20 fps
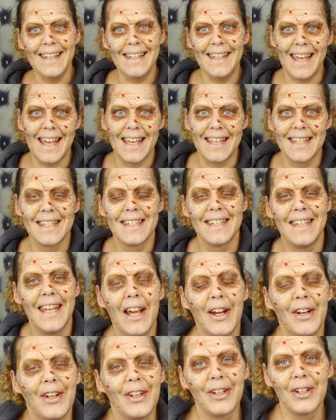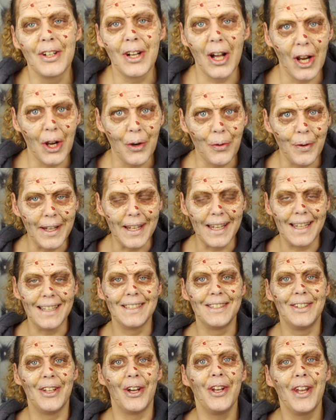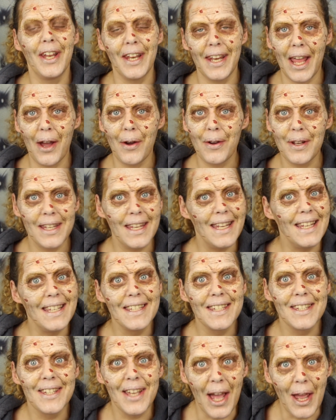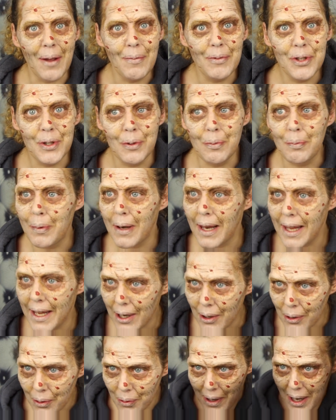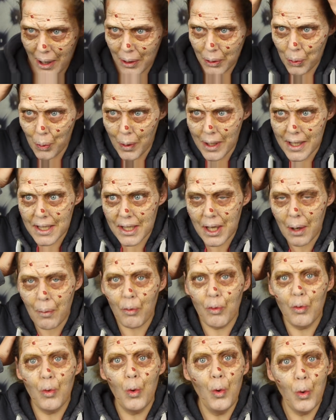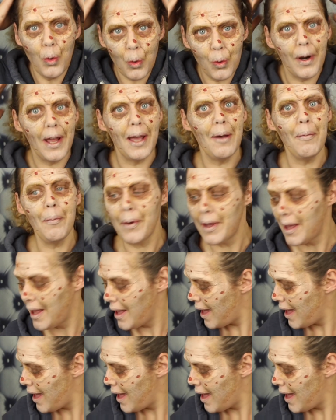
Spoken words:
Yes, there the coloring is done, and now it is time to play around with some wool crepe.